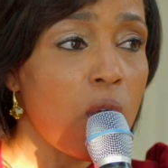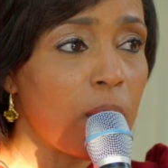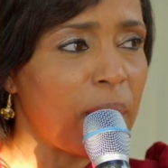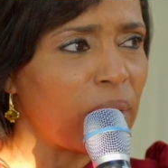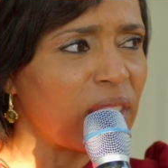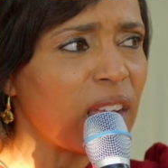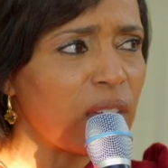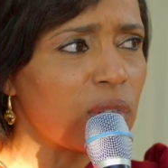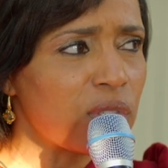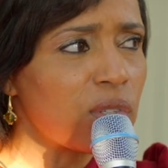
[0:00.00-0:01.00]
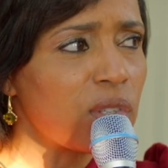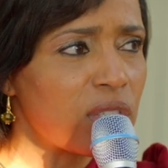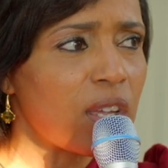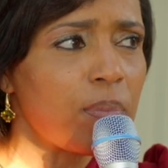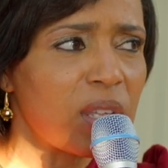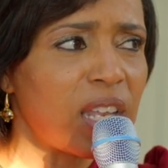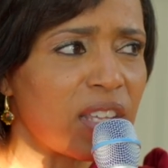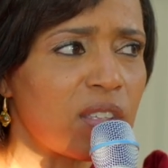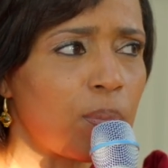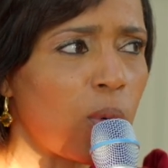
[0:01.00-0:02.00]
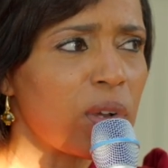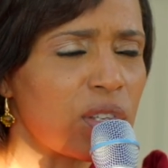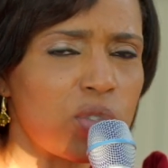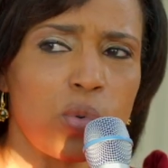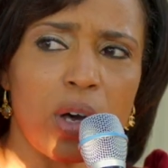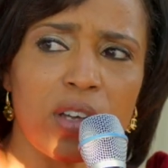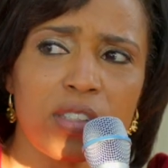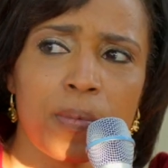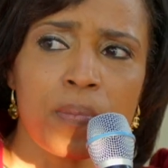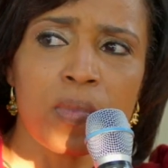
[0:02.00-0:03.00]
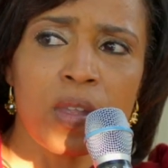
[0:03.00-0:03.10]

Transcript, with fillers: wrong about it. They understood something that's important to us